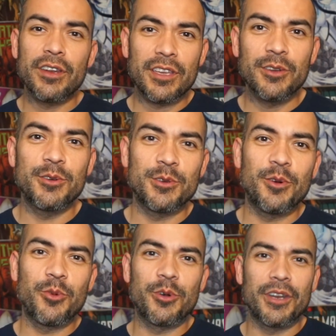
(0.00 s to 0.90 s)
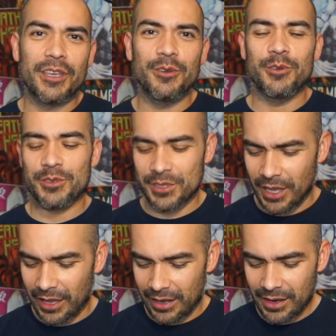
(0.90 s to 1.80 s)
to kill your
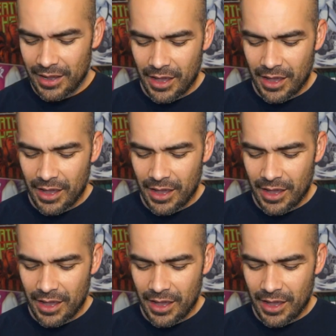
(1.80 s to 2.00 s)
son,